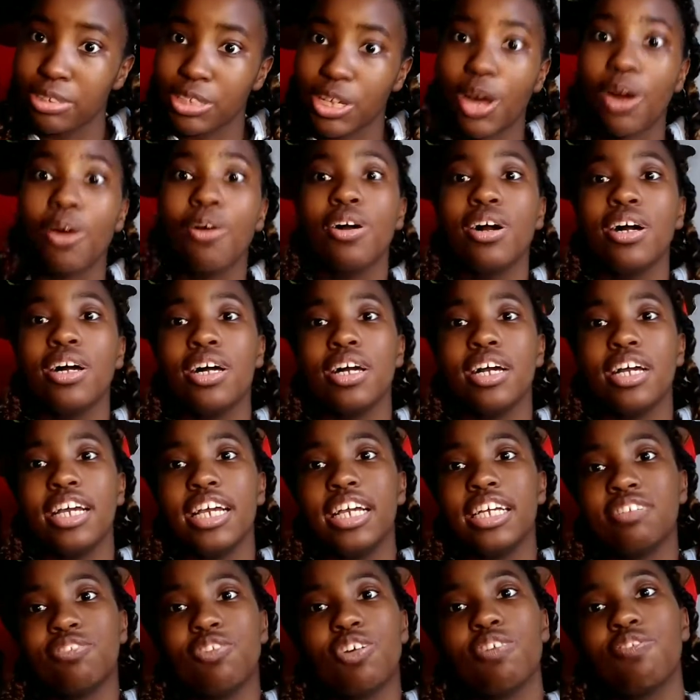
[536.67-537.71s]
So
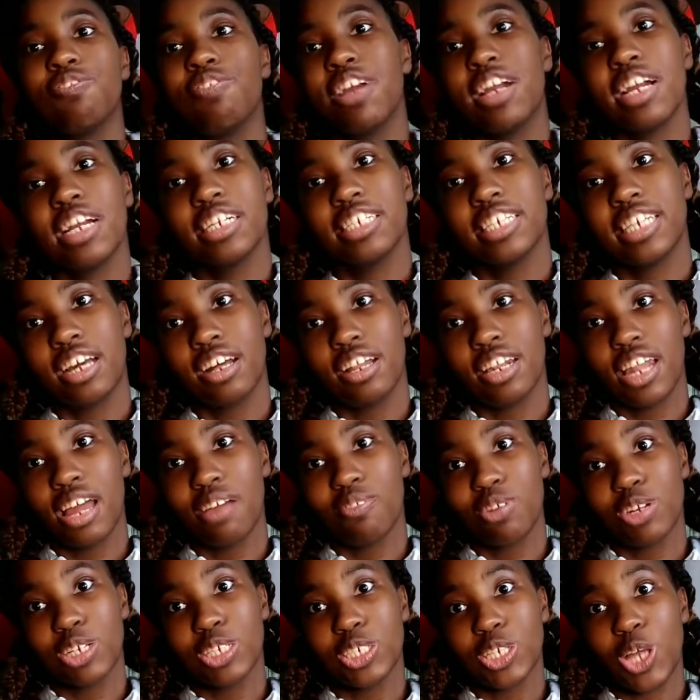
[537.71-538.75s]
it's for Fairy Tail
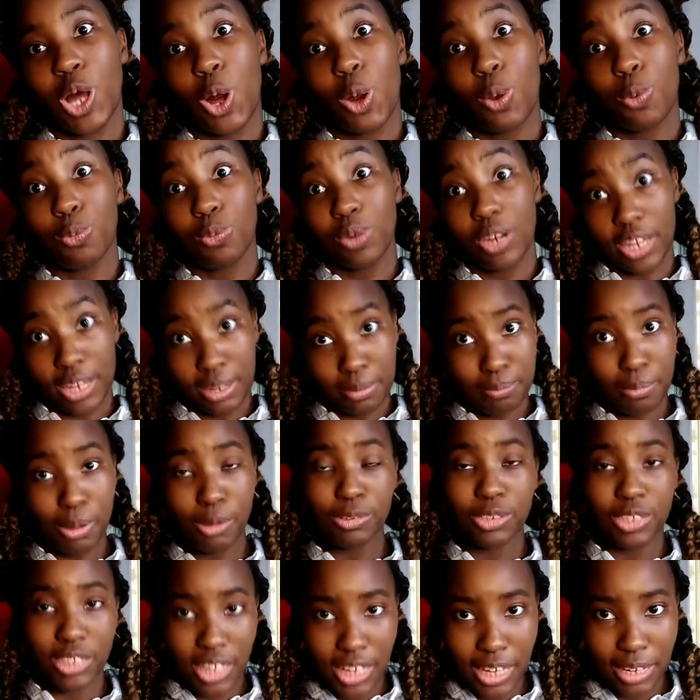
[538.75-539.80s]
lovers only,
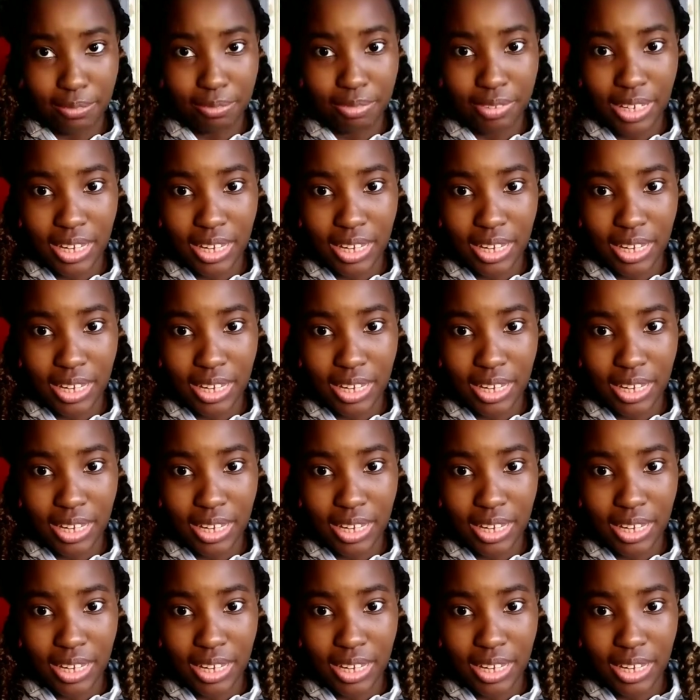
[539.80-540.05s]
mostly.